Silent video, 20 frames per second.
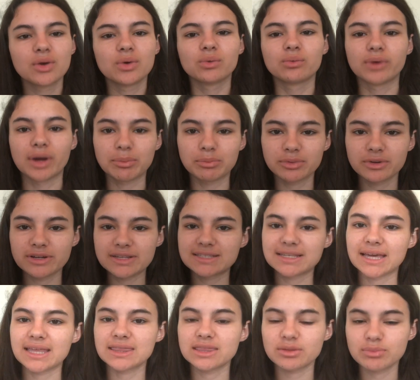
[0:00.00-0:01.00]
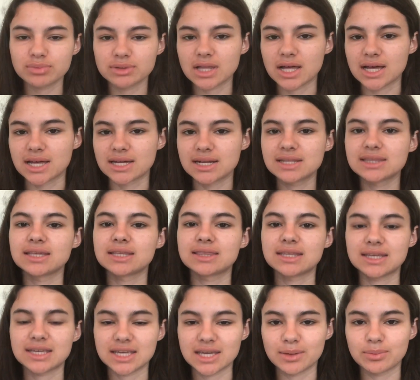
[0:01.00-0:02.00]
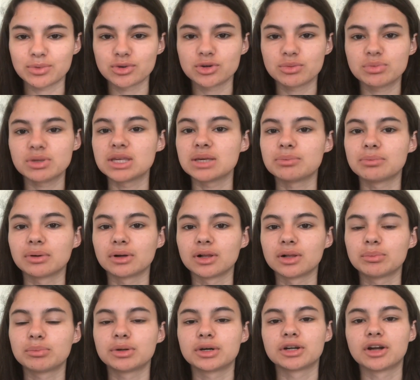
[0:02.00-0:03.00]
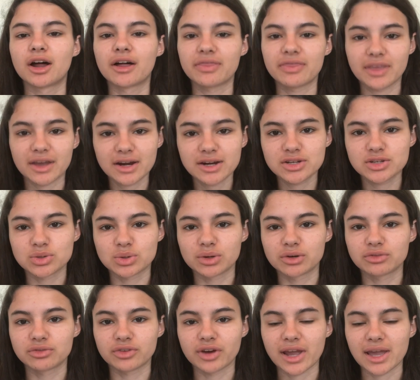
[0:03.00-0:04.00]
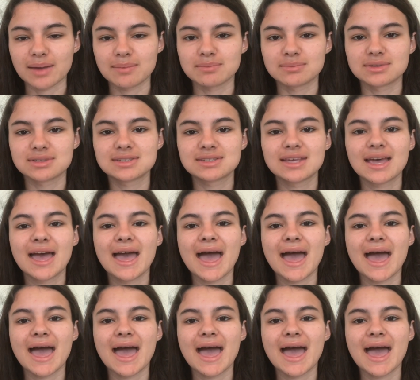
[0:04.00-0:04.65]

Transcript: represent the blood that the Hebrew people put on their door frames